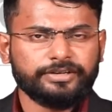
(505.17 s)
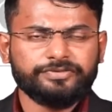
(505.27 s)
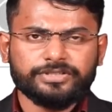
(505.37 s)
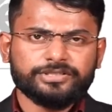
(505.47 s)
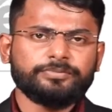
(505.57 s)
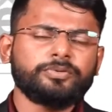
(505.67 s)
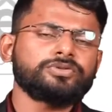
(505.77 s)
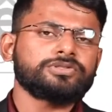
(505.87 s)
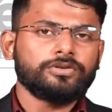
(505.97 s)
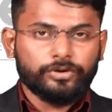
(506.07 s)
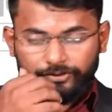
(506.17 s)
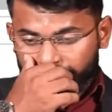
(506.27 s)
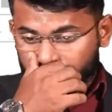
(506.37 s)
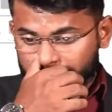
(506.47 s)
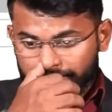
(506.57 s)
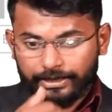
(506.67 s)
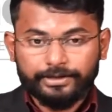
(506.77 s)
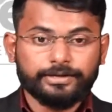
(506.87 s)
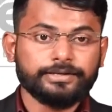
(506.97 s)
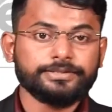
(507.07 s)
If it supports a lot of
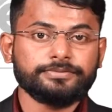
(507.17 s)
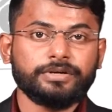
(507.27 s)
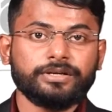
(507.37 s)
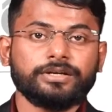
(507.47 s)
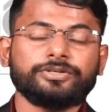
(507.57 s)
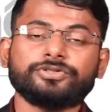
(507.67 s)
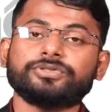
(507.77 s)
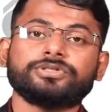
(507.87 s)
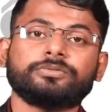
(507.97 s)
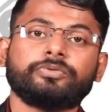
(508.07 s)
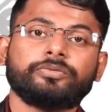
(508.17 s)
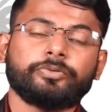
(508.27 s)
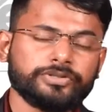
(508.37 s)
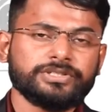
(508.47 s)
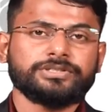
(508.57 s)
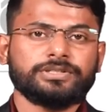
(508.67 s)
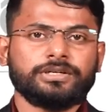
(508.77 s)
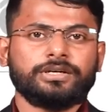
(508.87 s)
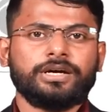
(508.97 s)
functionalities, meaning it should support processing.